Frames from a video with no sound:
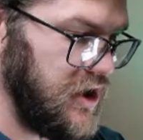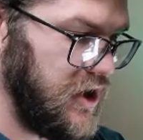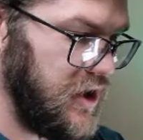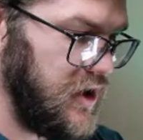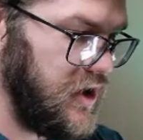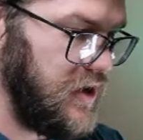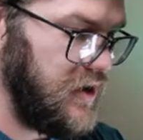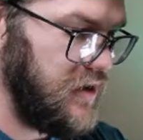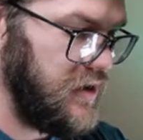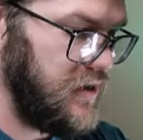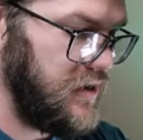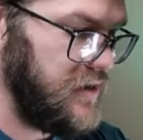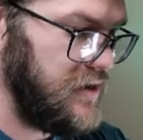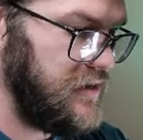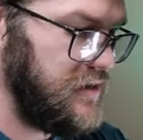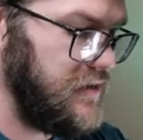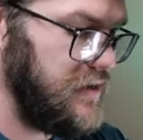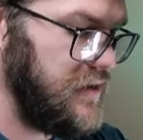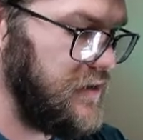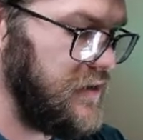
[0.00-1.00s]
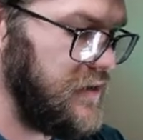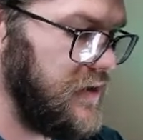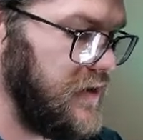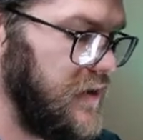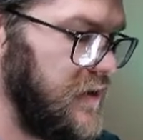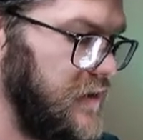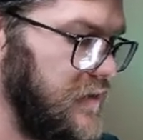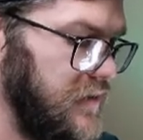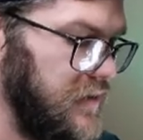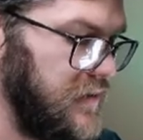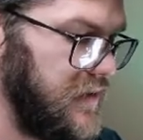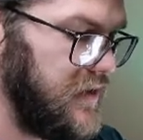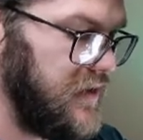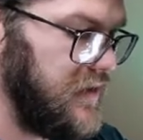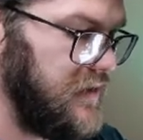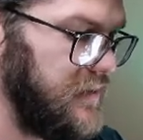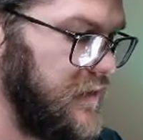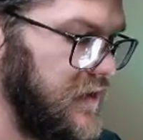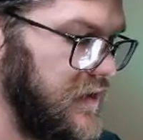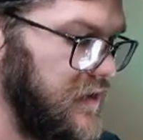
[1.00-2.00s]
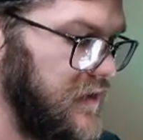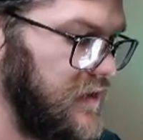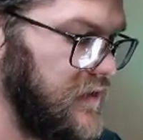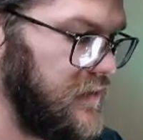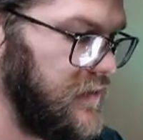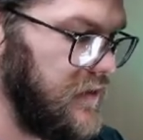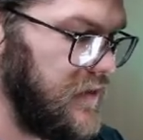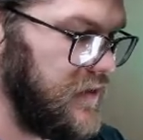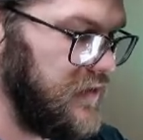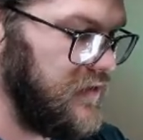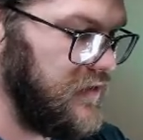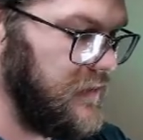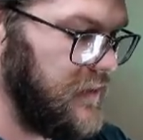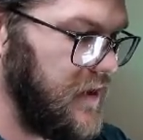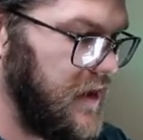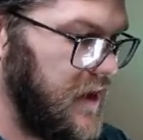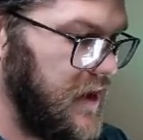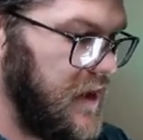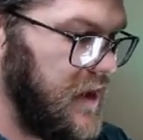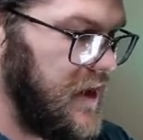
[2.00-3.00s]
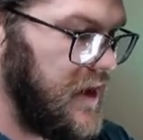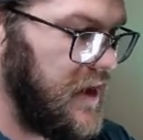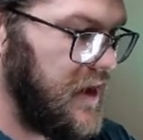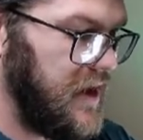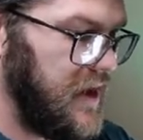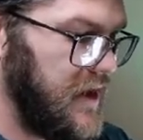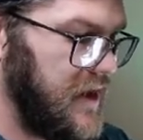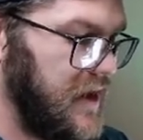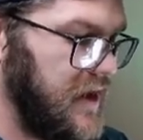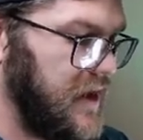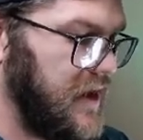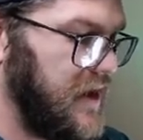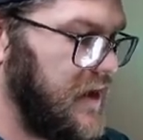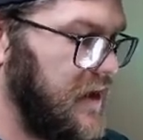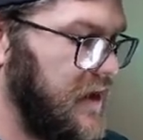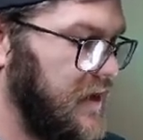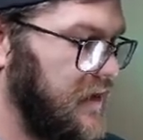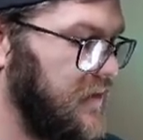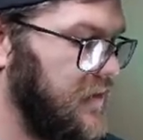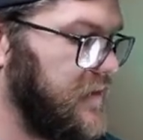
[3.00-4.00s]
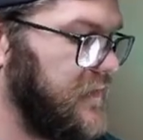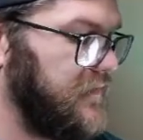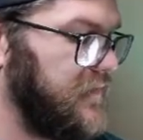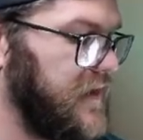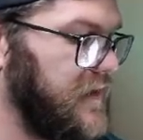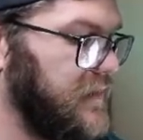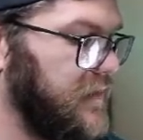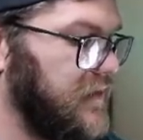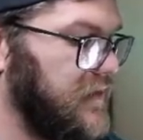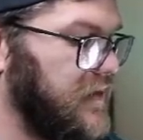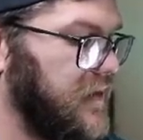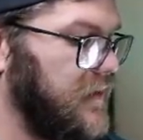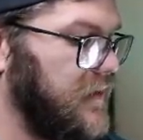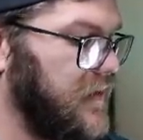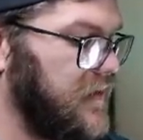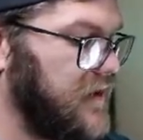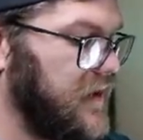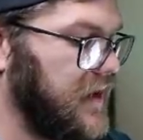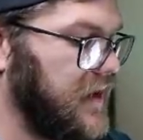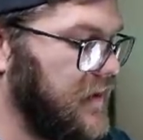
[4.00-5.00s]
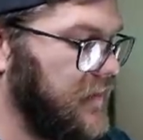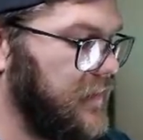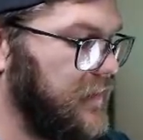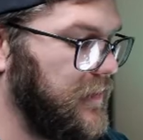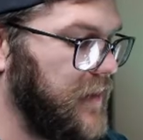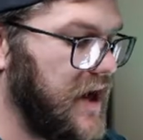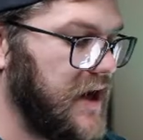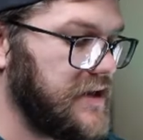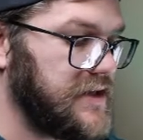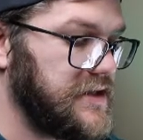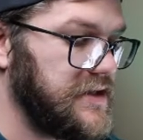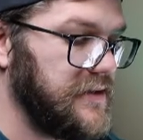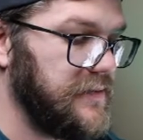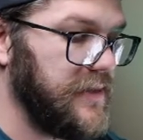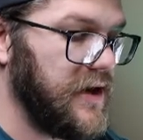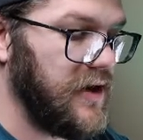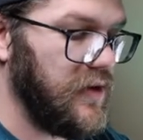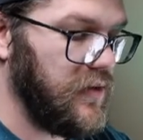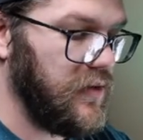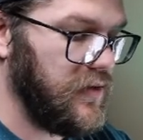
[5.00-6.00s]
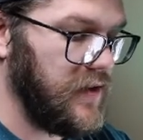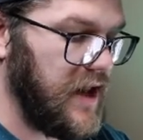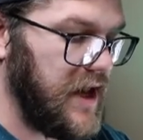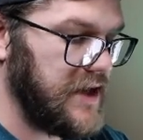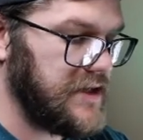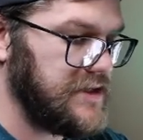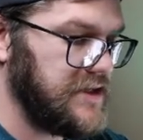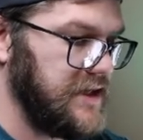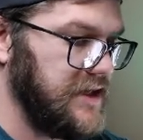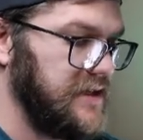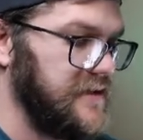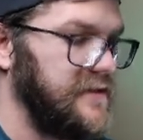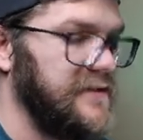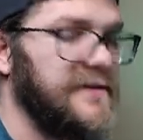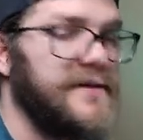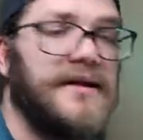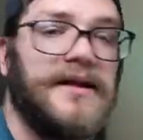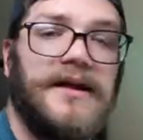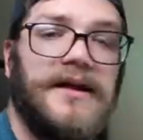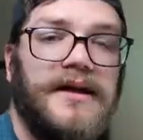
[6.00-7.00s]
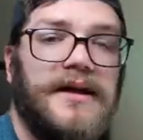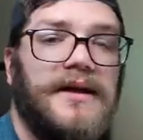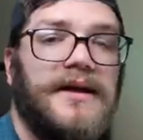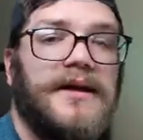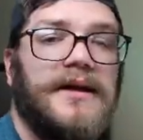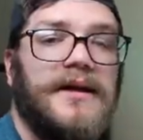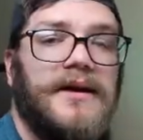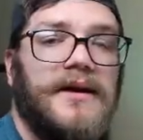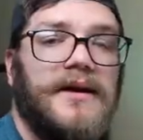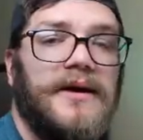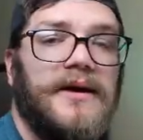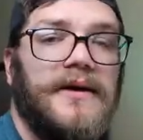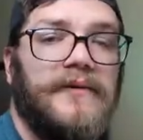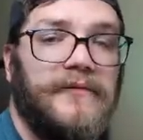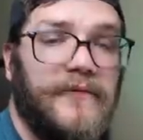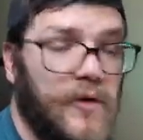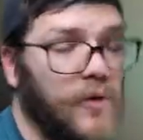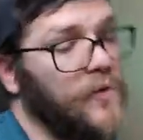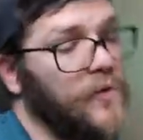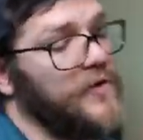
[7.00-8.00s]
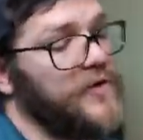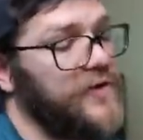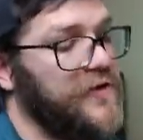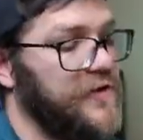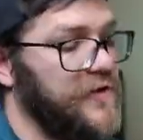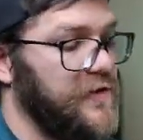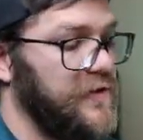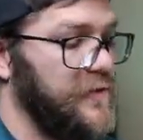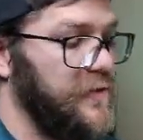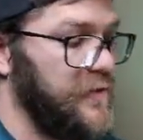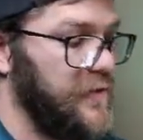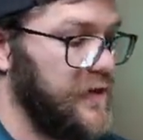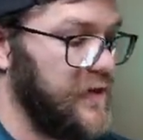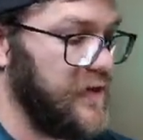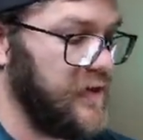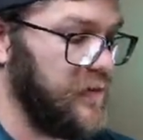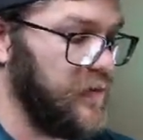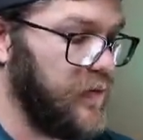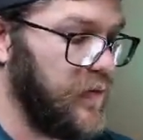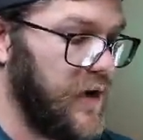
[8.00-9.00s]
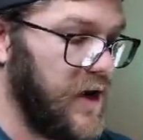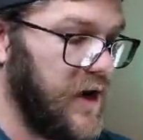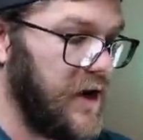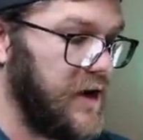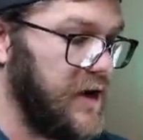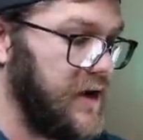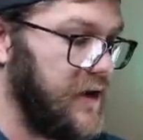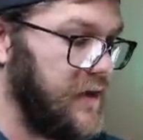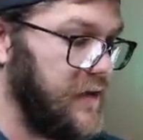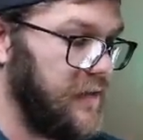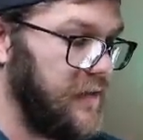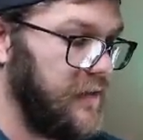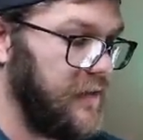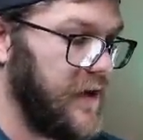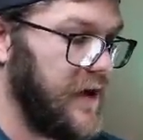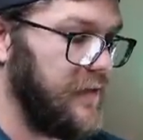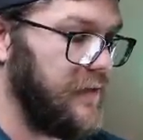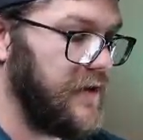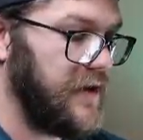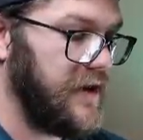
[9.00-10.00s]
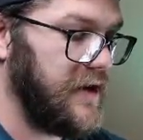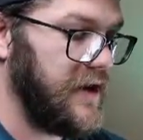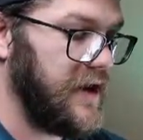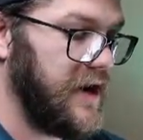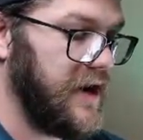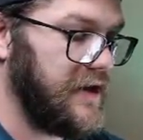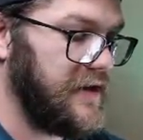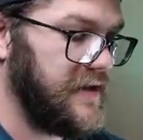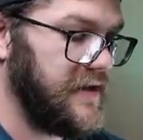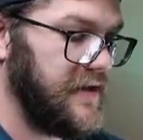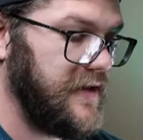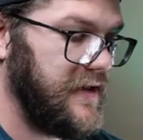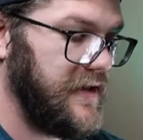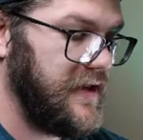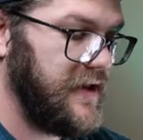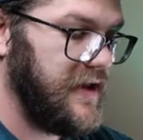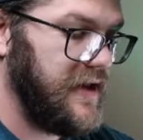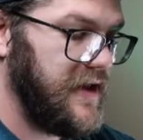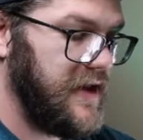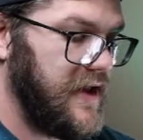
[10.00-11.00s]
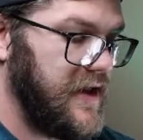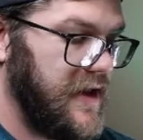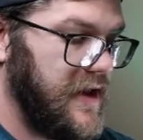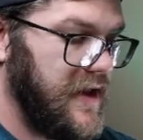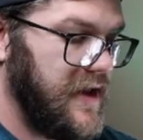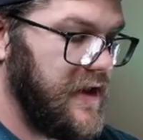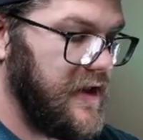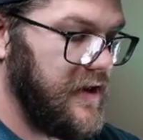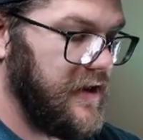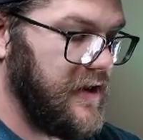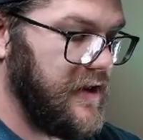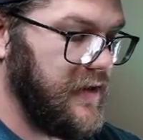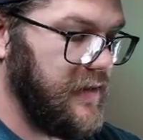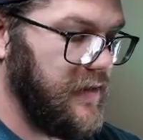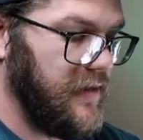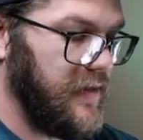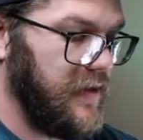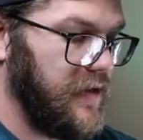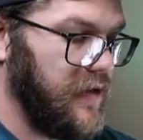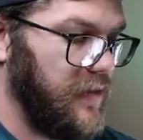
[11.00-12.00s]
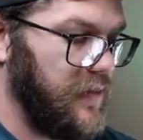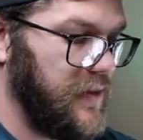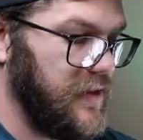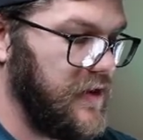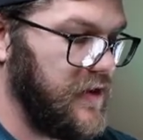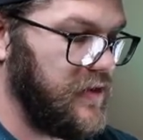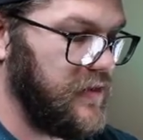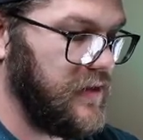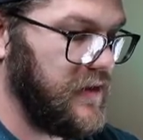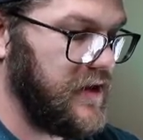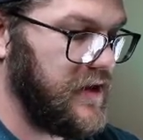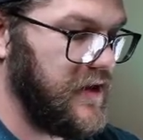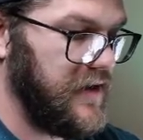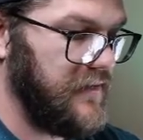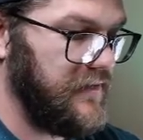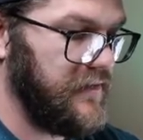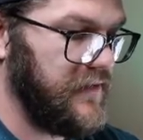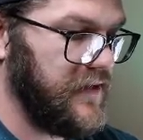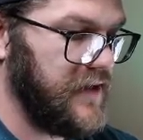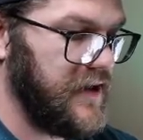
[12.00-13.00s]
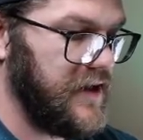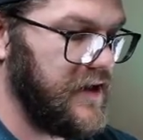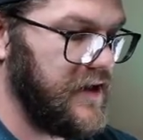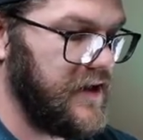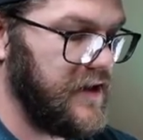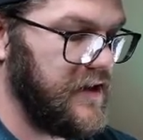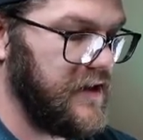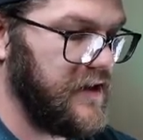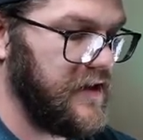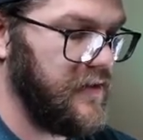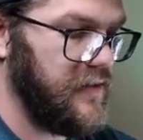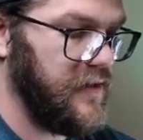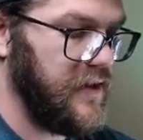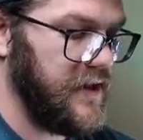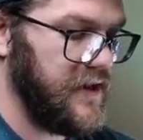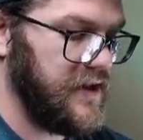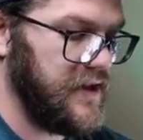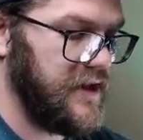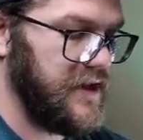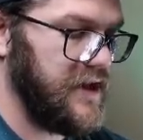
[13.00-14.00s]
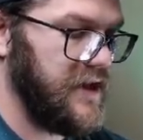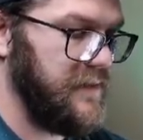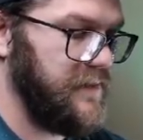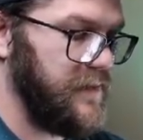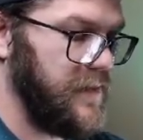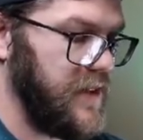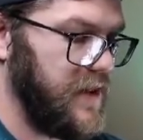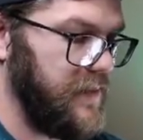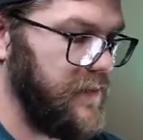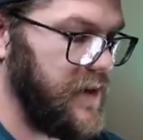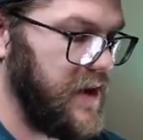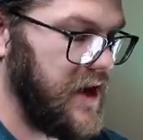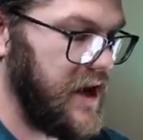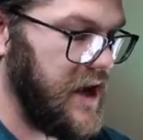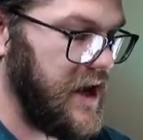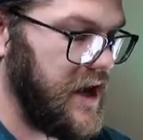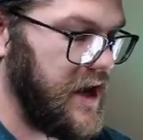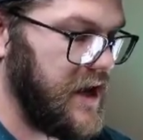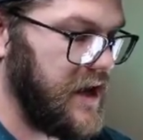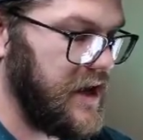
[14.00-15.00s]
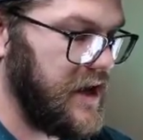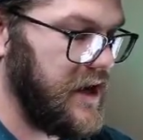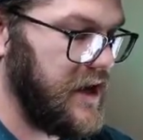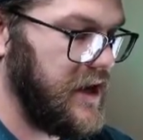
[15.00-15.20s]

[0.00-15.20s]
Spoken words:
Oh, no. It's just Misty Cerulean and a non-holical fable. So it looks like I'm back to my old antics. Of course. Because why? Why would it not? Okay, we want to open this one carefully because I want to keep the pack.